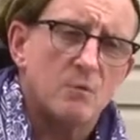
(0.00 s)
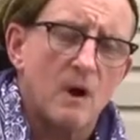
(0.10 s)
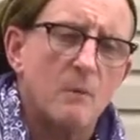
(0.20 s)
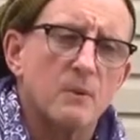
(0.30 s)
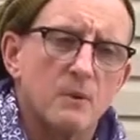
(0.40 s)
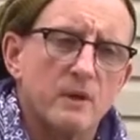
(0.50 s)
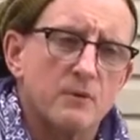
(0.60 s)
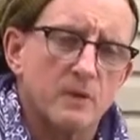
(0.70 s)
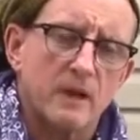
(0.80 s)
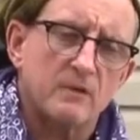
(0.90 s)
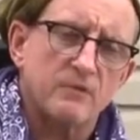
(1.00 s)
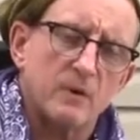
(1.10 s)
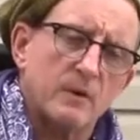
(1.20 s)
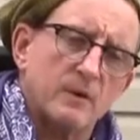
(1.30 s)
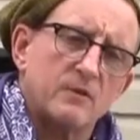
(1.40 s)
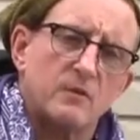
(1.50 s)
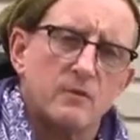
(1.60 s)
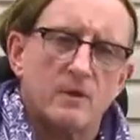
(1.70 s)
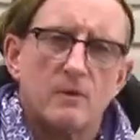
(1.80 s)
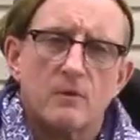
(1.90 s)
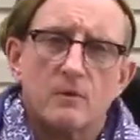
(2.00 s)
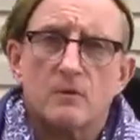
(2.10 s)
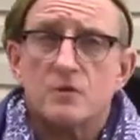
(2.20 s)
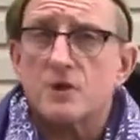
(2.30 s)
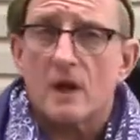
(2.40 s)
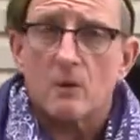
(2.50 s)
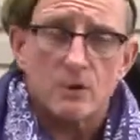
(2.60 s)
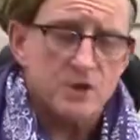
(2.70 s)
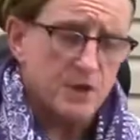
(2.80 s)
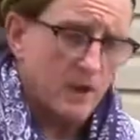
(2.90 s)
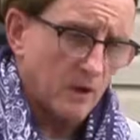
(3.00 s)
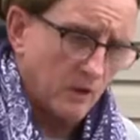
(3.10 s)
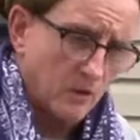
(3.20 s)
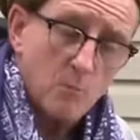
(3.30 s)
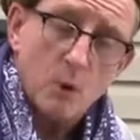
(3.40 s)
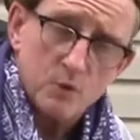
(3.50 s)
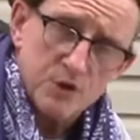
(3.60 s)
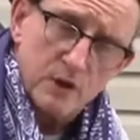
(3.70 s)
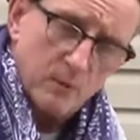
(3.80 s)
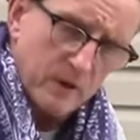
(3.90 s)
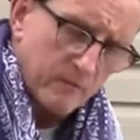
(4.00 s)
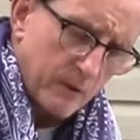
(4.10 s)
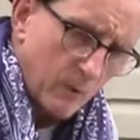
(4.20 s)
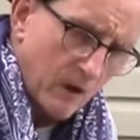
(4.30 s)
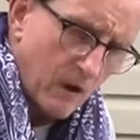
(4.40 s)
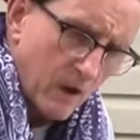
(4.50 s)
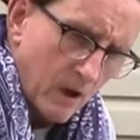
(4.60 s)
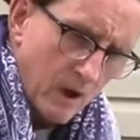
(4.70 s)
properly transfer into, you know, the little shower chair, commode chair, whatever you want,